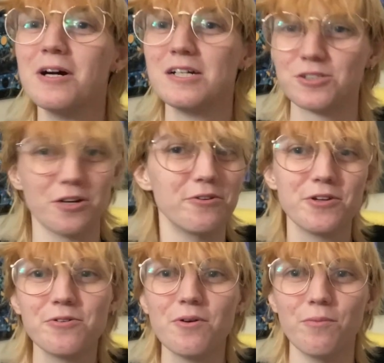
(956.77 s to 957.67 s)
show
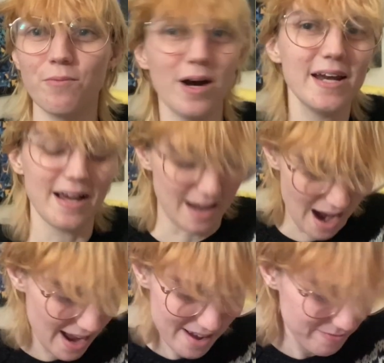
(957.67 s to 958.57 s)
you what
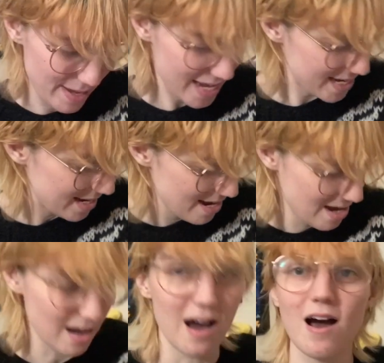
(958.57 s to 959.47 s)
I have made
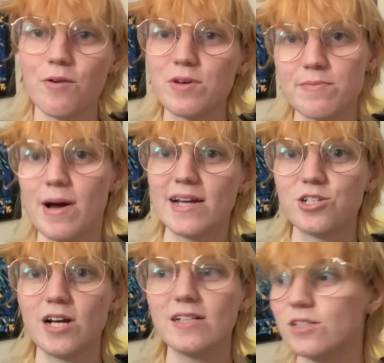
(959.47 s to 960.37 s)
with my
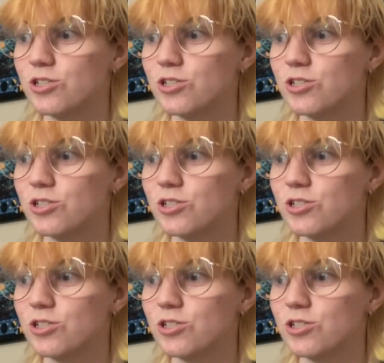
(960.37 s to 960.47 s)
challenge.